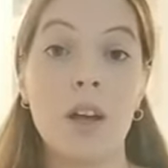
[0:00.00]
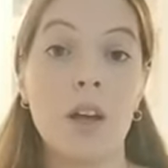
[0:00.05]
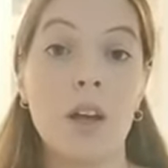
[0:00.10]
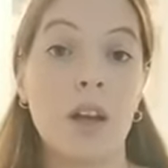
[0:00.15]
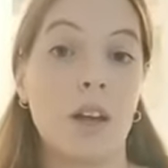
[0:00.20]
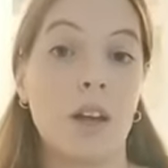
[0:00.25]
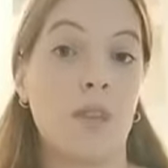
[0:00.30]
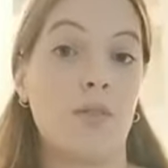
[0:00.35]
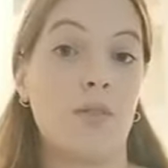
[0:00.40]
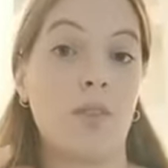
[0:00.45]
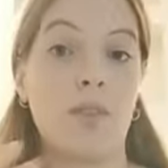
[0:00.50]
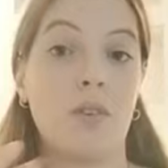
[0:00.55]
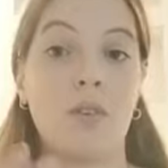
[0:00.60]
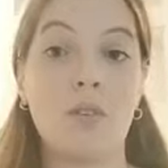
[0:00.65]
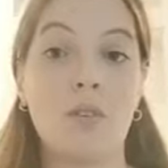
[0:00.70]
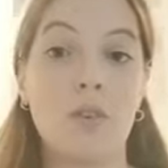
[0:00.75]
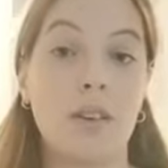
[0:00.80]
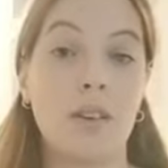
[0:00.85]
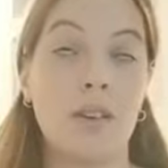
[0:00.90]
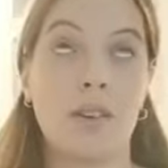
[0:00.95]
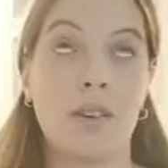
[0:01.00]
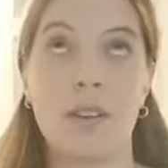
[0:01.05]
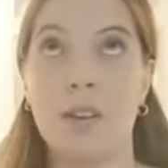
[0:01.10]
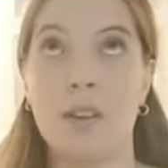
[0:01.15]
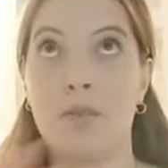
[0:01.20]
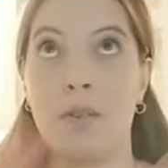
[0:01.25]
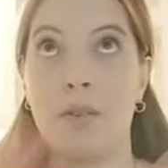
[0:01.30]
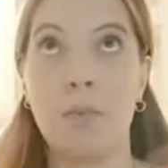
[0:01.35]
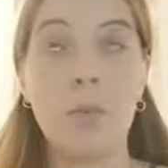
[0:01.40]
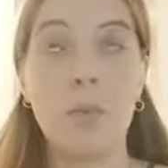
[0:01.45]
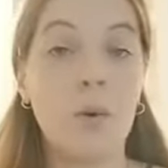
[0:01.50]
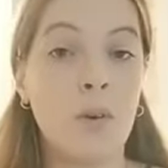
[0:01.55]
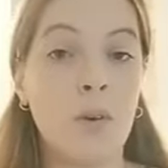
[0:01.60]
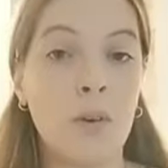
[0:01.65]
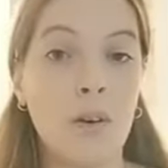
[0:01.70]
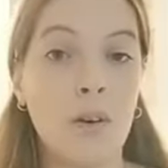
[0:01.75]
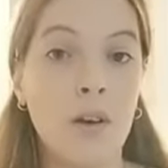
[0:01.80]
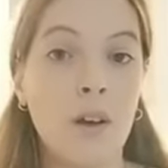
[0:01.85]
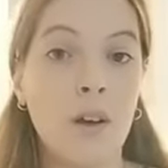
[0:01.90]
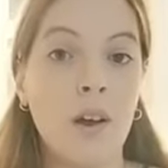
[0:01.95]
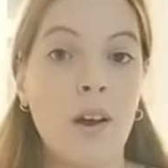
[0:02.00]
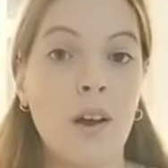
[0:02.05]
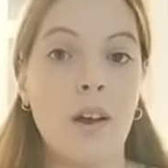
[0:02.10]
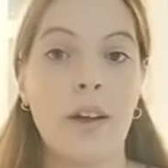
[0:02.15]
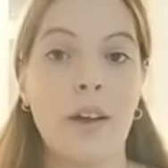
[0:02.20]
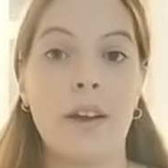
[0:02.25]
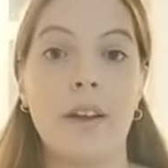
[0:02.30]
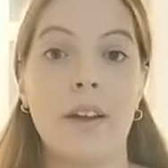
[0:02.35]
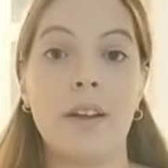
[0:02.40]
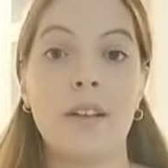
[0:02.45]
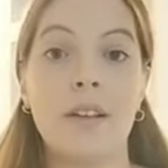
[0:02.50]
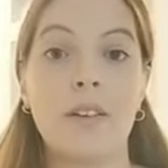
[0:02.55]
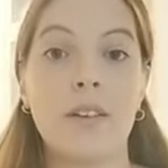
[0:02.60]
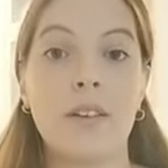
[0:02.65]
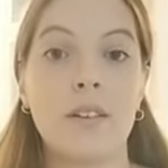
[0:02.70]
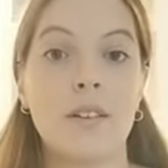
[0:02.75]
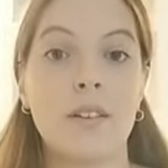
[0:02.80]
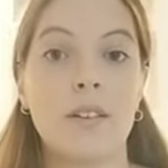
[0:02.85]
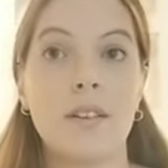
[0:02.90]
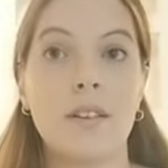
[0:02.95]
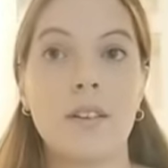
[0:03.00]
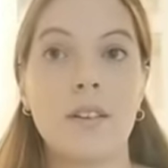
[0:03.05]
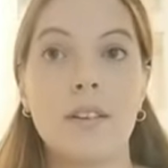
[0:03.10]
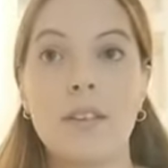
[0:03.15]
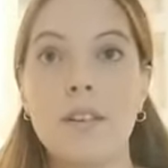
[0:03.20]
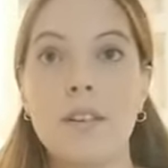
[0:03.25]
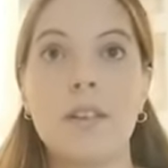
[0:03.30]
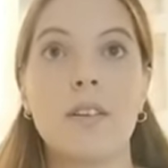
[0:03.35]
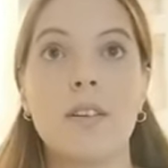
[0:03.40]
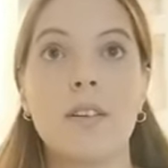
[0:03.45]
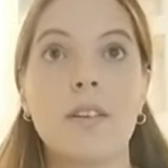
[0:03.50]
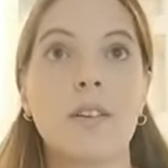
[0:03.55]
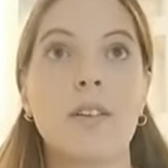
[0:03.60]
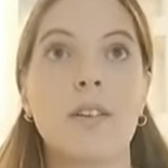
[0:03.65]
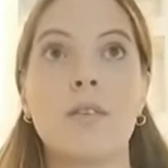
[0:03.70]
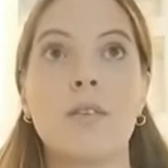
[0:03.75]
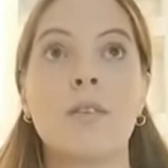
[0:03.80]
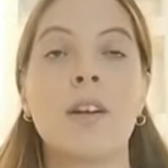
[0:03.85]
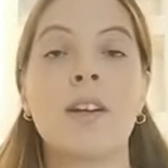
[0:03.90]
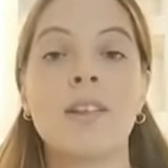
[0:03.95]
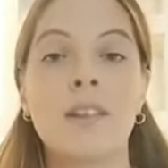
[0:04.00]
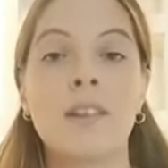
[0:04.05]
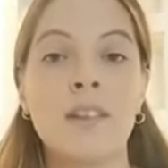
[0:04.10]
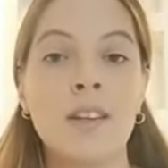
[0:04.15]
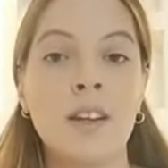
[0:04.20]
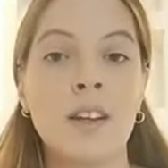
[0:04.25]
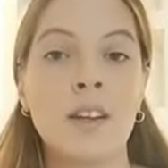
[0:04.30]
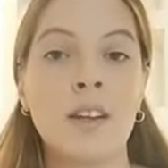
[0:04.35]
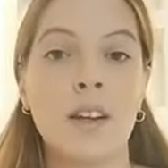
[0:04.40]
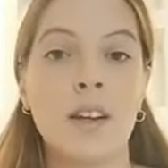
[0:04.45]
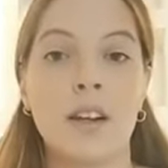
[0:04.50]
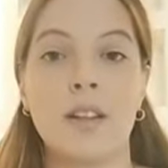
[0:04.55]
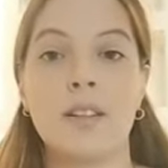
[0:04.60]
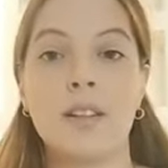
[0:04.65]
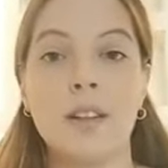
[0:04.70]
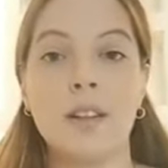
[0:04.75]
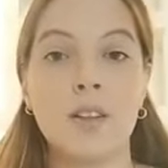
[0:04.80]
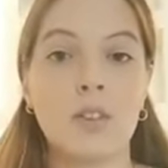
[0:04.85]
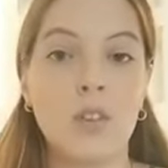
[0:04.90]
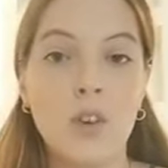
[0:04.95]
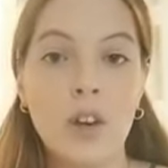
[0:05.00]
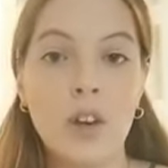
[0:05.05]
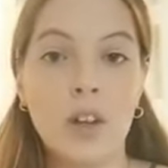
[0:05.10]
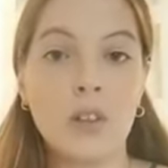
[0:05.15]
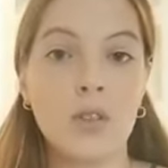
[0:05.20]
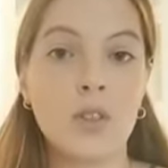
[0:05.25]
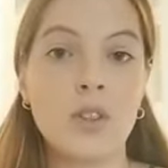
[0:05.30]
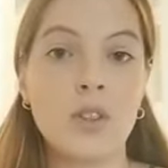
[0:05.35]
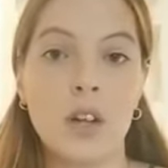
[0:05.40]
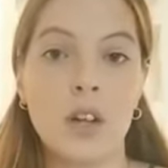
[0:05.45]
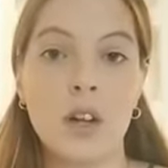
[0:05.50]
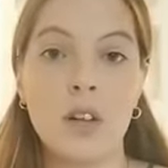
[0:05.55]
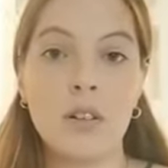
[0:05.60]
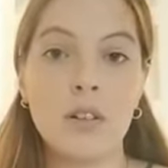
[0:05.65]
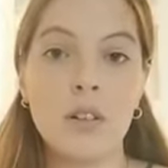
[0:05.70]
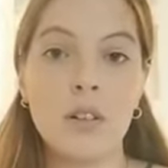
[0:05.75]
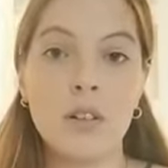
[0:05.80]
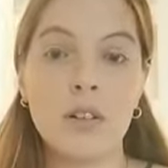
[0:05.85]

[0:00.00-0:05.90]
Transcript: If you're a tourist, even more. And reasoning and talking to each other